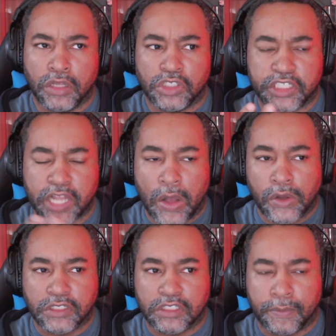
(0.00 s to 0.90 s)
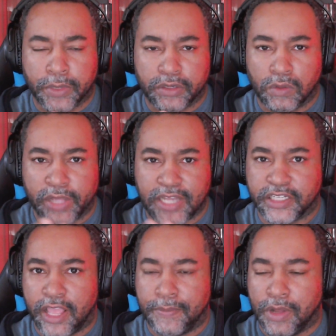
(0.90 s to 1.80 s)
challenge the political
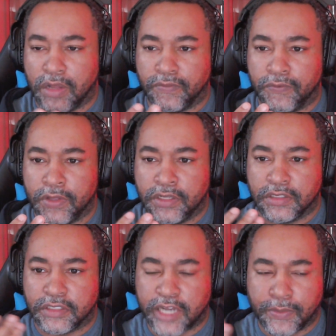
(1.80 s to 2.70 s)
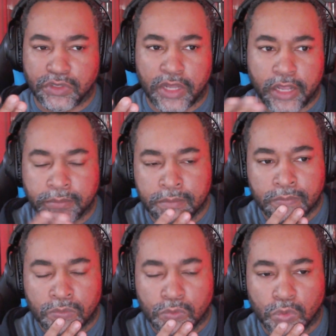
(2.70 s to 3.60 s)
landscape of Cybertron,
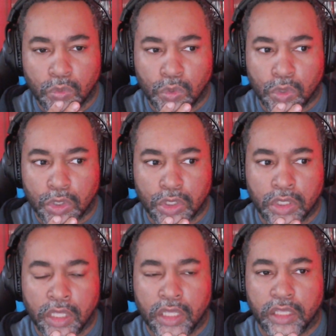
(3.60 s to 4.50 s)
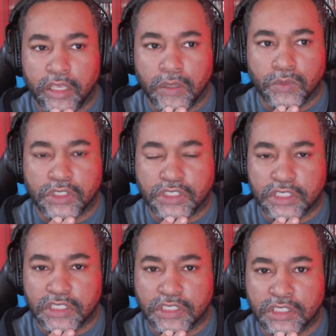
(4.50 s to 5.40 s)
or he was
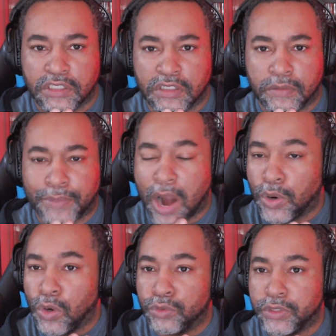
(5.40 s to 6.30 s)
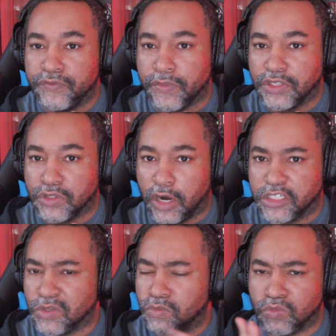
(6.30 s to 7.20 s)
just power hungry from the start.
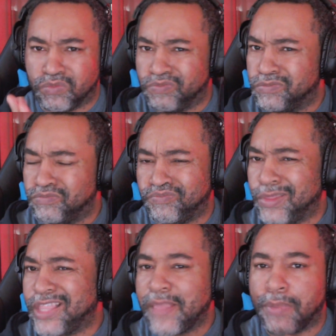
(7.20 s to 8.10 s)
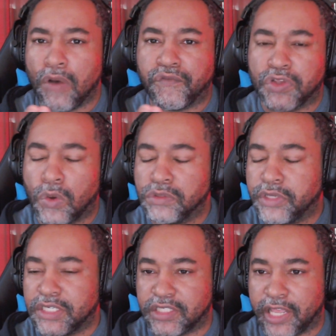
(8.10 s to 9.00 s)
So they both go into
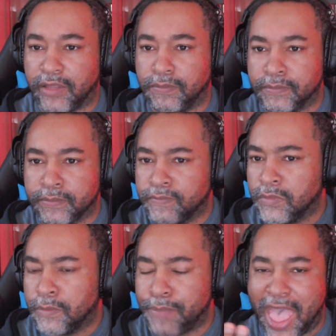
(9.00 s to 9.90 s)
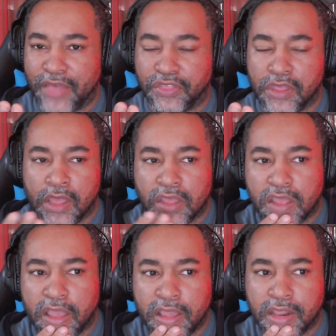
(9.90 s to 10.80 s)
the same path,
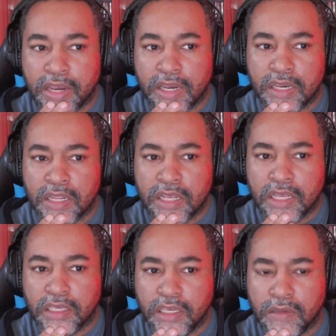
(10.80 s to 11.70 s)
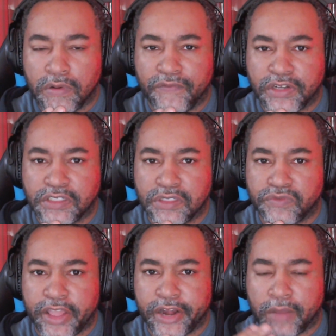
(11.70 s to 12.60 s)
and he eventually
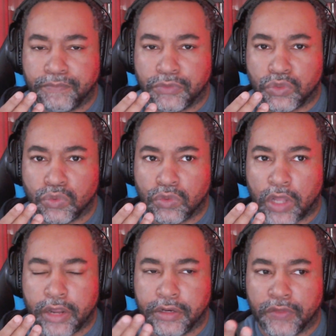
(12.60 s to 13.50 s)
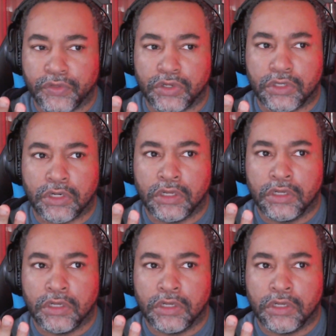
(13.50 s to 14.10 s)
ran up to another